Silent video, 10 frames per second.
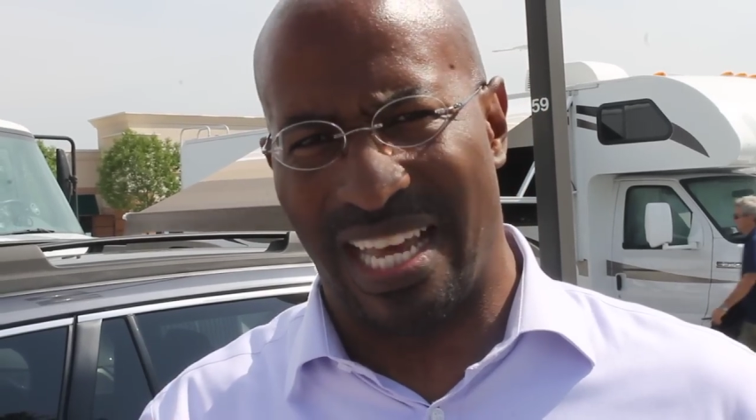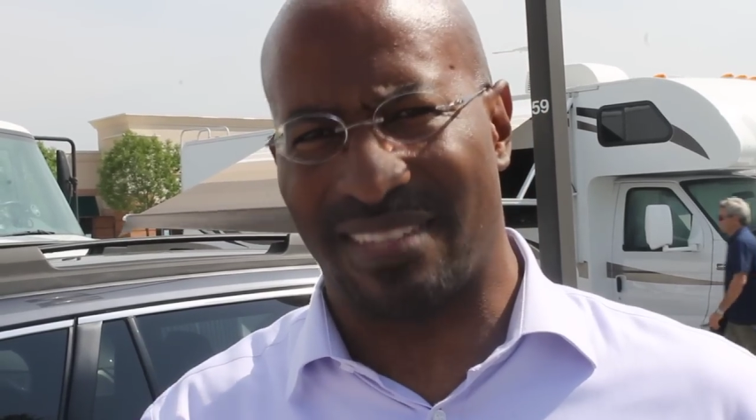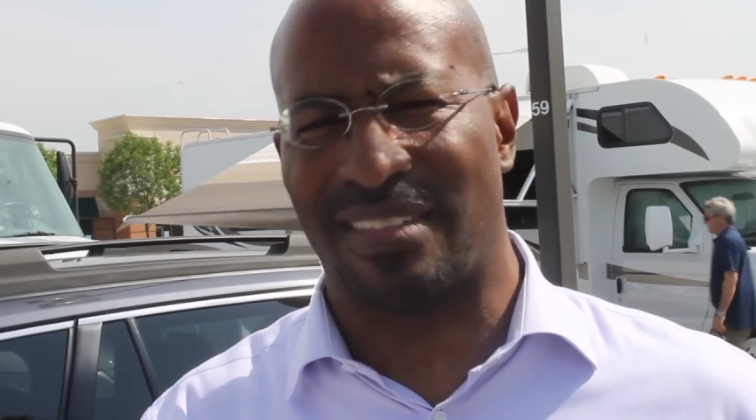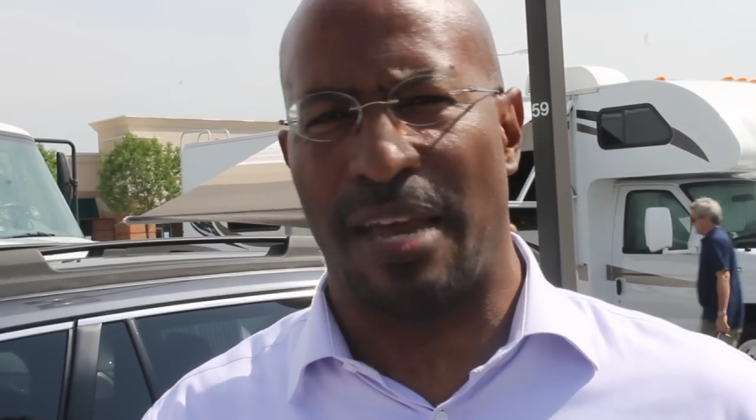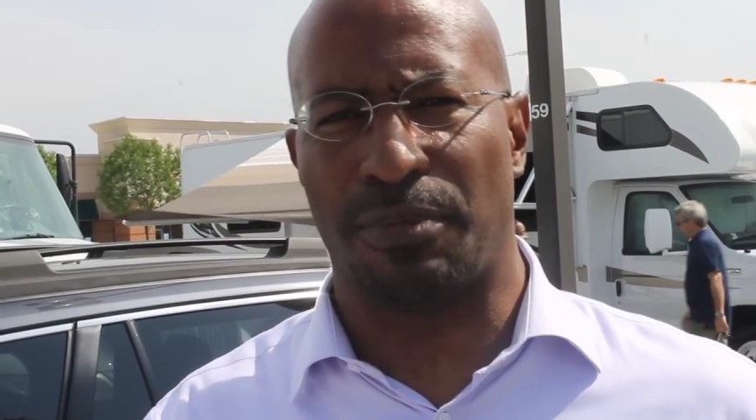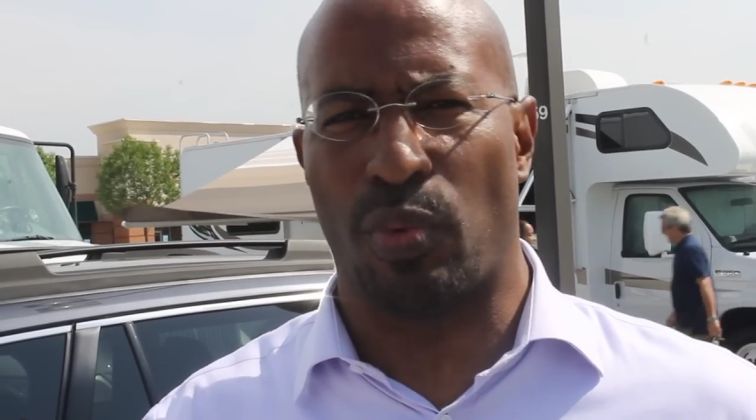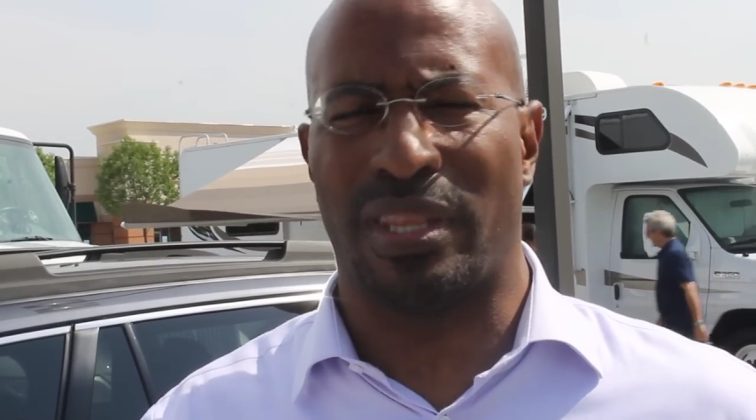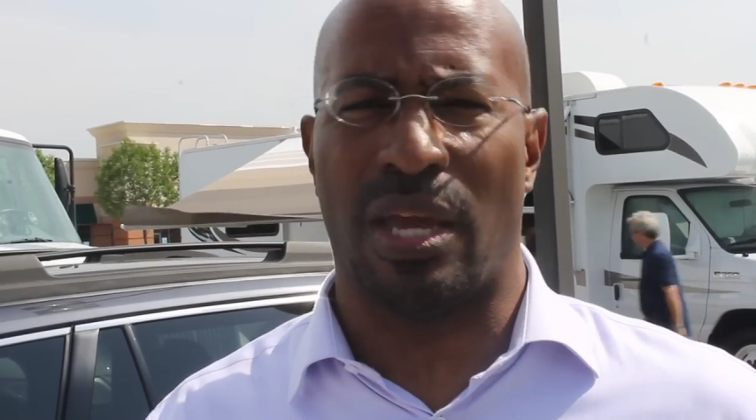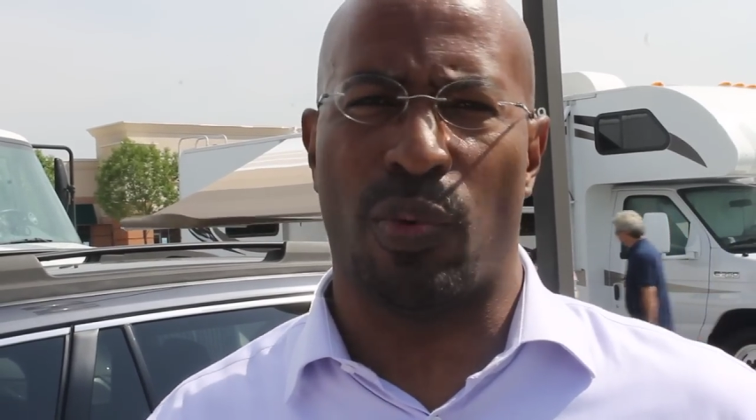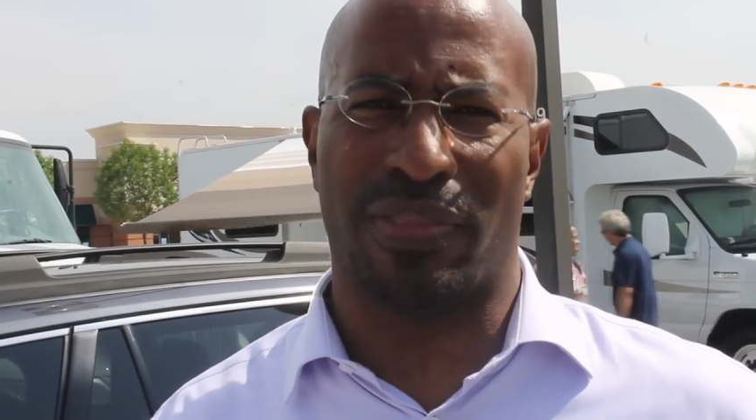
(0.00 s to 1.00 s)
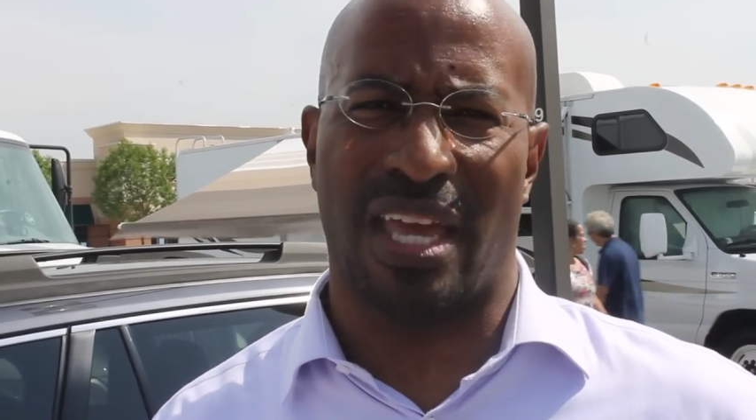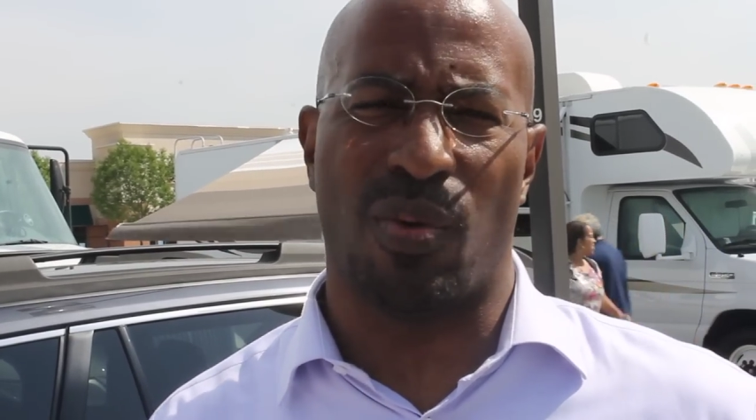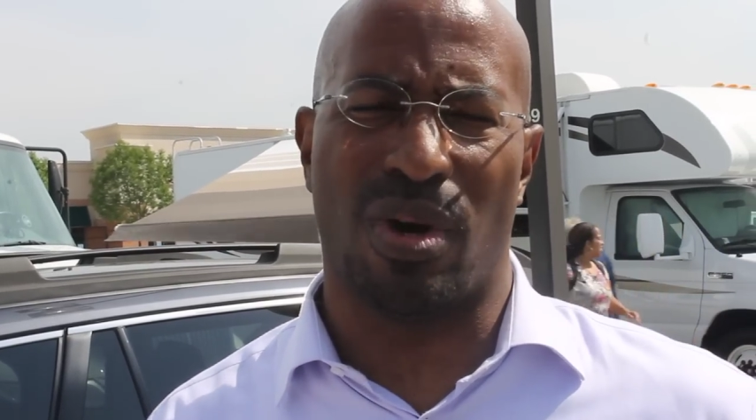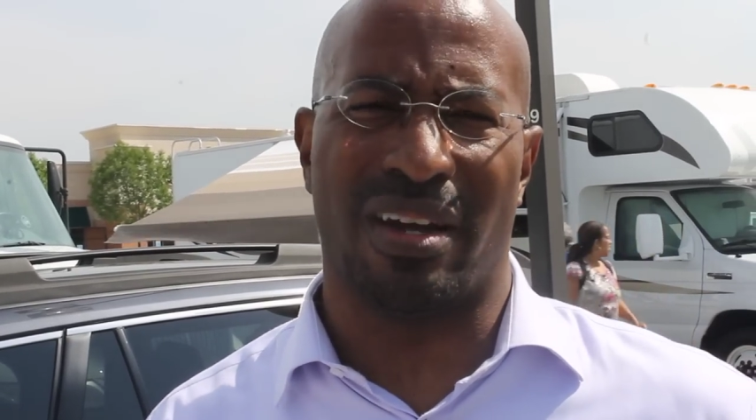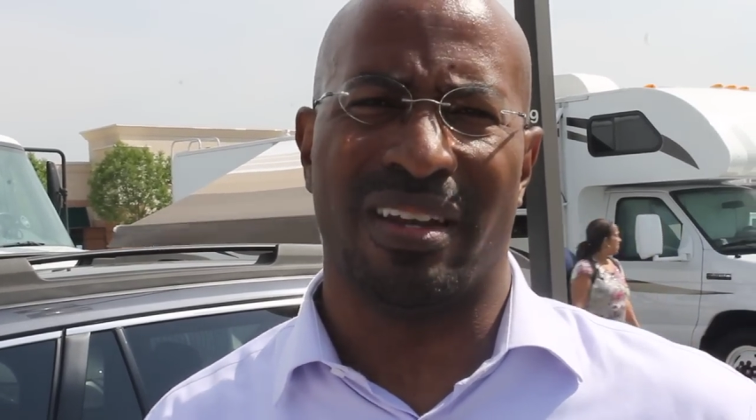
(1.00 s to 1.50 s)
next steps and what they
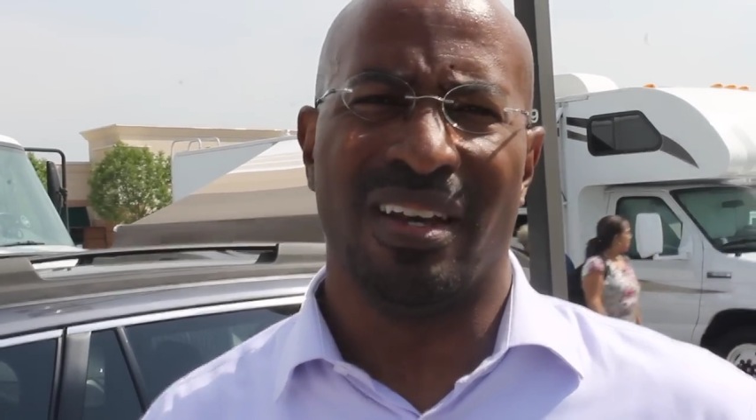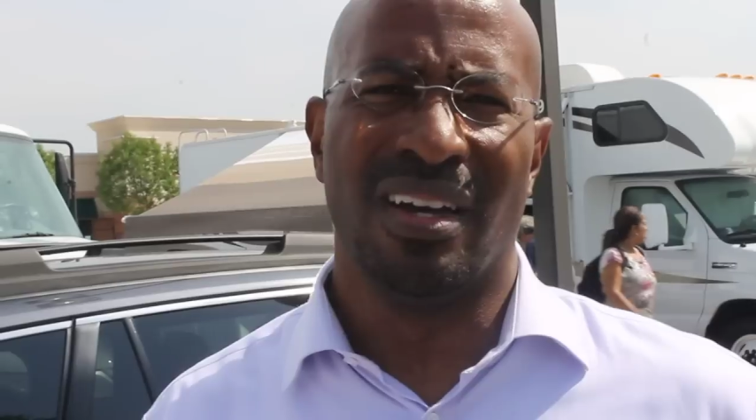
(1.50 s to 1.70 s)
want.